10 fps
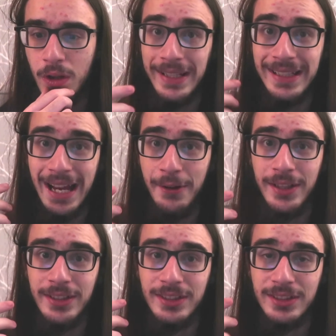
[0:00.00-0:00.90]
When
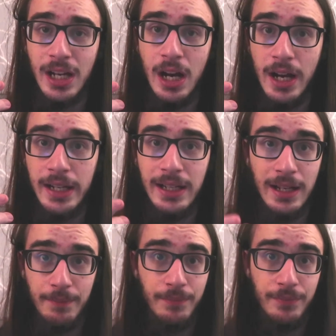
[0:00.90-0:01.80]
characters die,
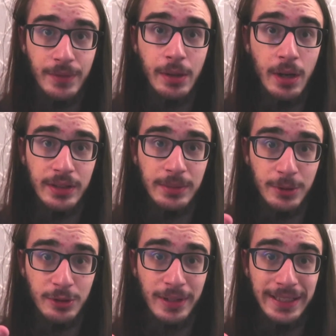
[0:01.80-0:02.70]
and there are some
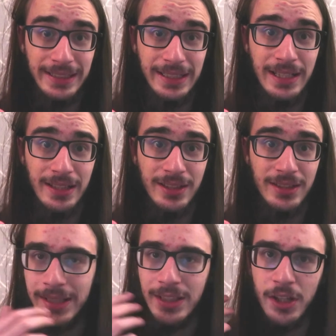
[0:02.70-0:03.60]
crazy
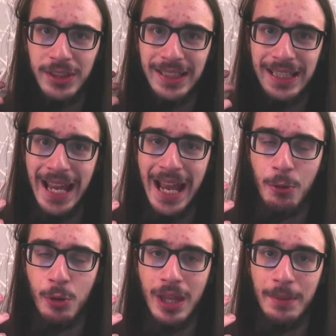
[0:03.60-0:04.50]
deaths, it's hard to
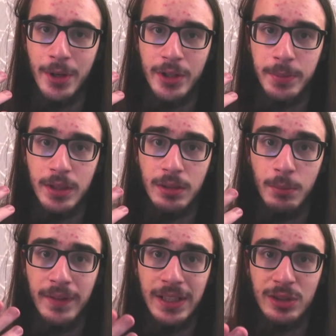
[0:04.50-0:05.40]
care all that much because the
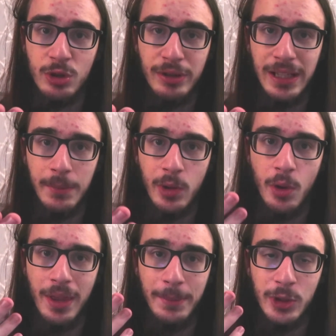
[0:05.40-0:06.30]
movie doesn't treat them with all
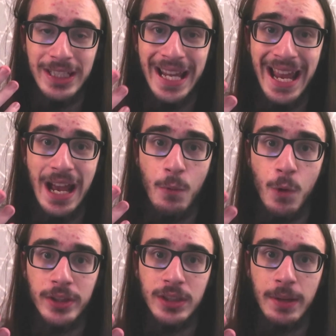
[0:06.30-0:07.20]
that much care
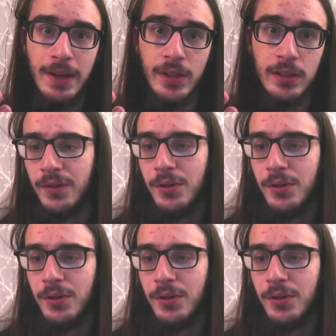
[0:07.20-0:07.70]
whatsoever. Of